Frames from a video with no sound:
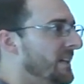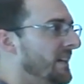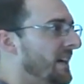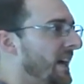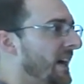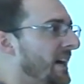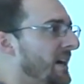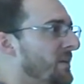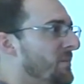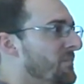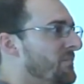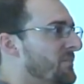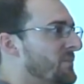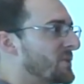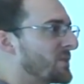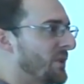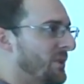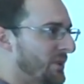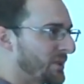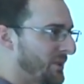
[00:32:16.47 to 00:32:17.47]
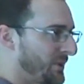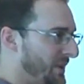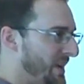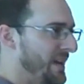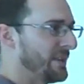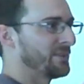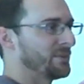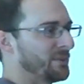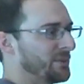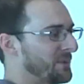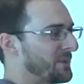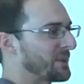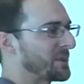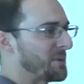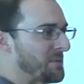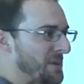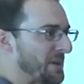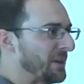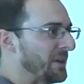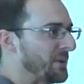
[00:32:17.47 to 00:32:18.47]
Uh, so the create the
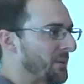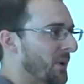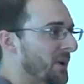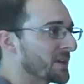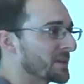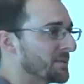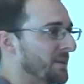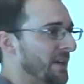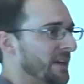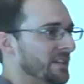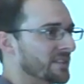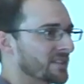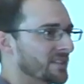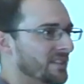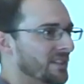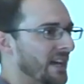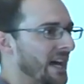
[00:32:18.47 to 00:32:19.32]
community workspace,